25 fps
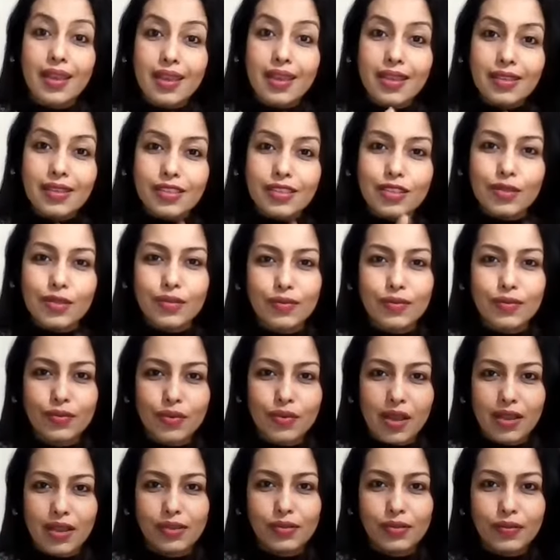instead of
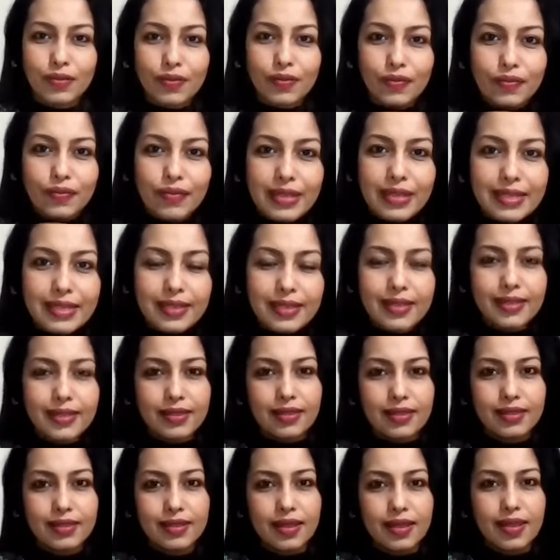trying to fit
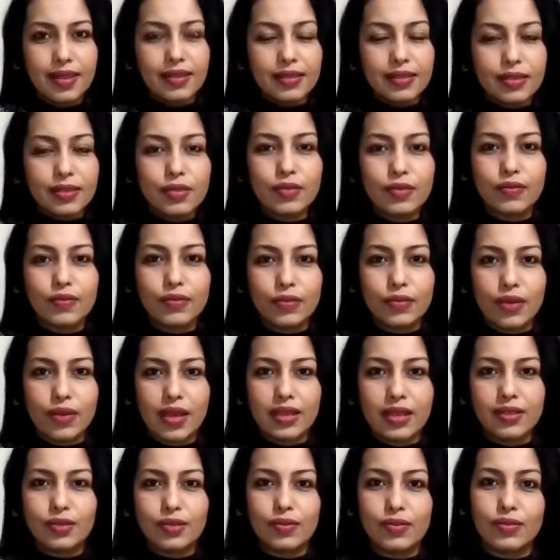in, instead of
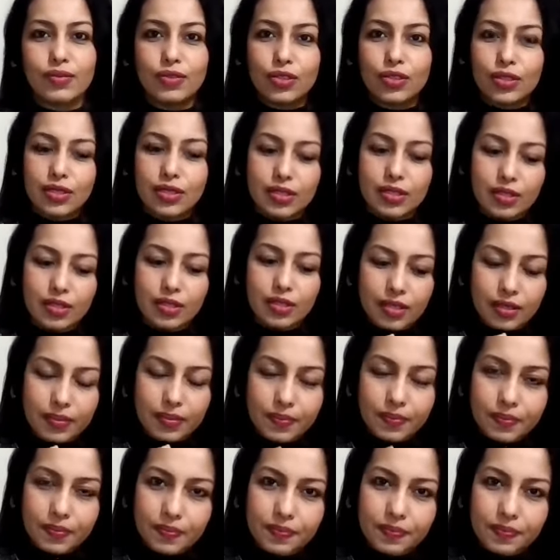trying to just